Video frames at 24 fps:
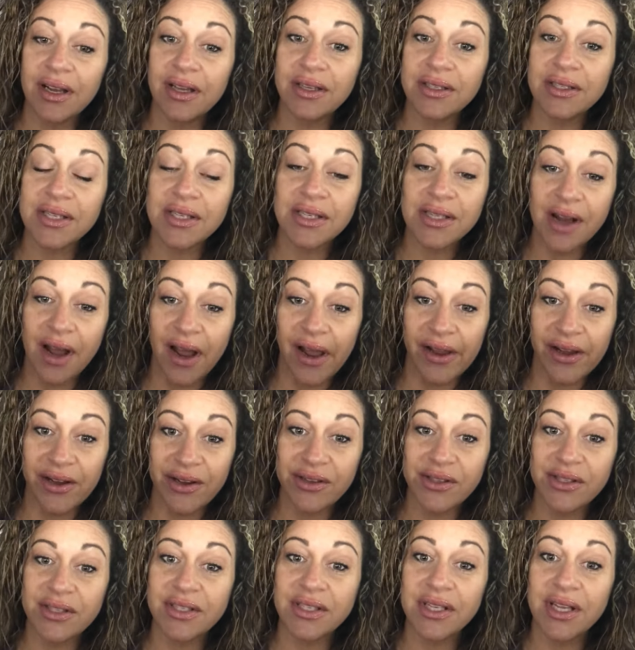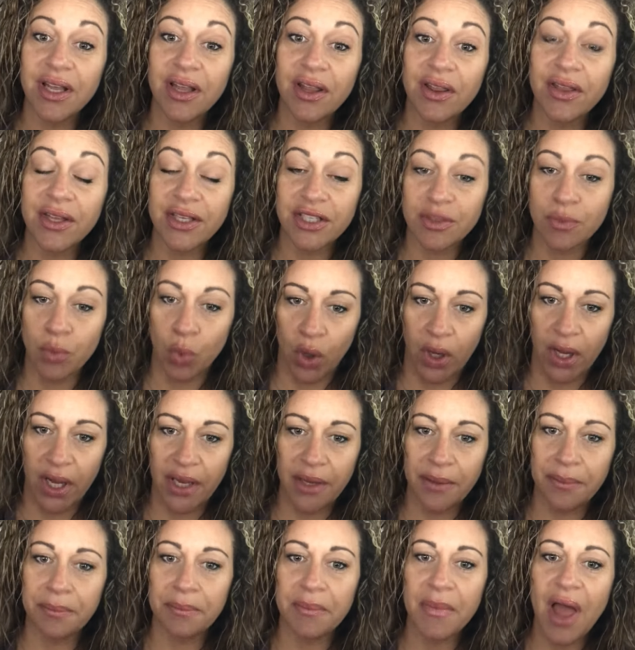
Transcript: styles this morning,